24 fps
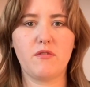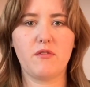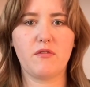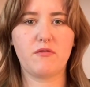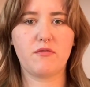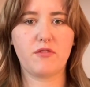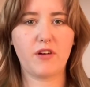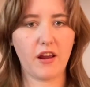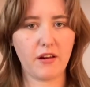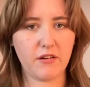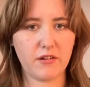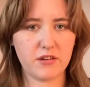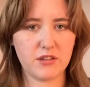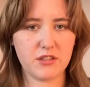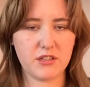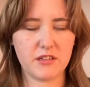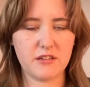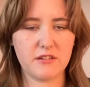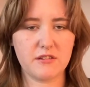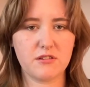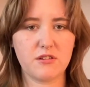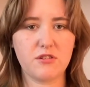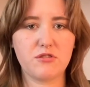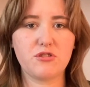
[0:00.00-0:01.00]

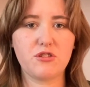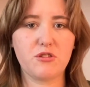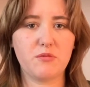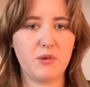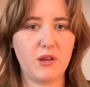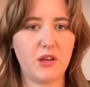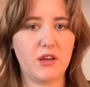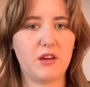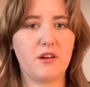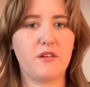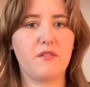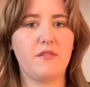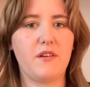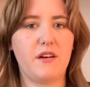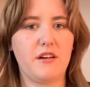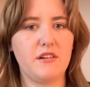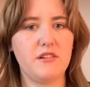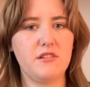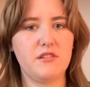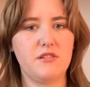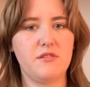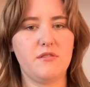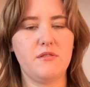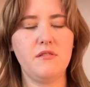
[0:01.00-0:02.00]
fragrances should be here very
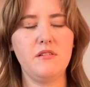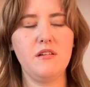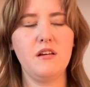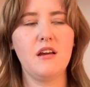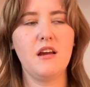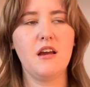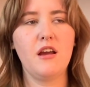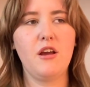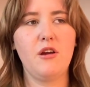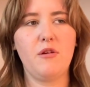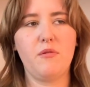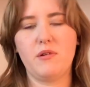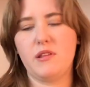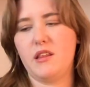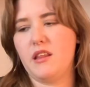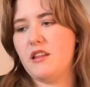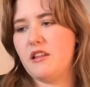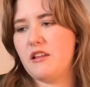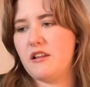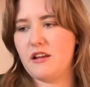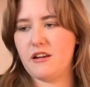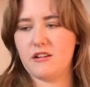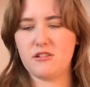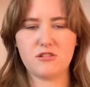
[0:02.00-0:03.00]
soon, within the
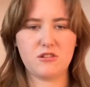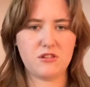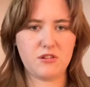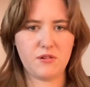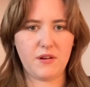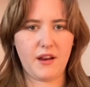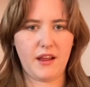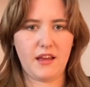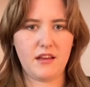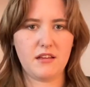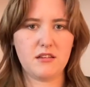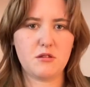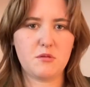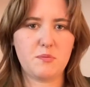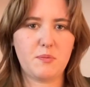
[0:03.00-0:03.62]
next 2 days.